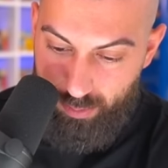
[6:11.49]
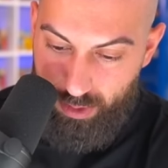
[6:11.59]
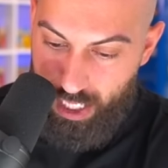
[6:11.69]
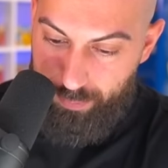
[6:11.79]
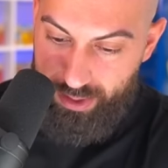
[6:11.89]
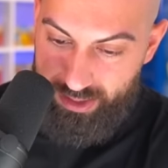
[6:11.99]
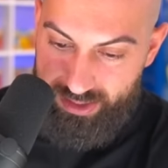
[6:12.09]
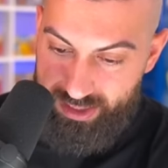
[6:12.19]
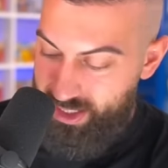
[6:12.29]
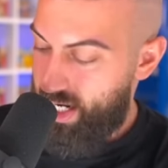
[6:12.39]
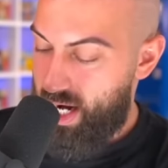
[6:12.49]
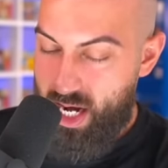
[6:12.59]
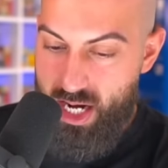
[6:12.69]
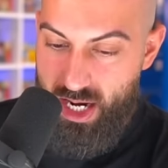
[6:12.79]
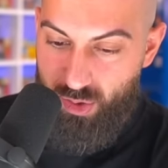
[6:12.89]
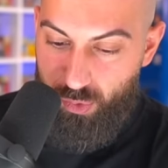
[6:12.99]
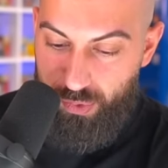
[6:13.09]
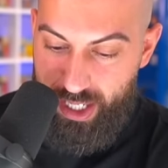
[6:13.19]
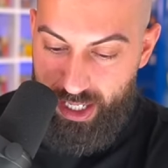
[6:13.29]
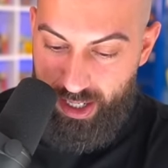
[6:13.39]
Black Belt.
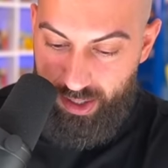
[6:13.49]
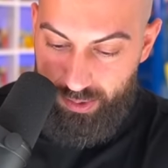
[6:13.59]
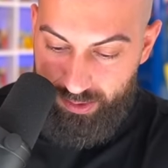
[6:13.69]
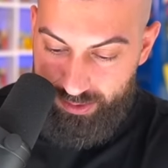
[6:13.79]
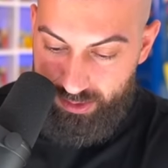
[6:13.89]
Nidorino.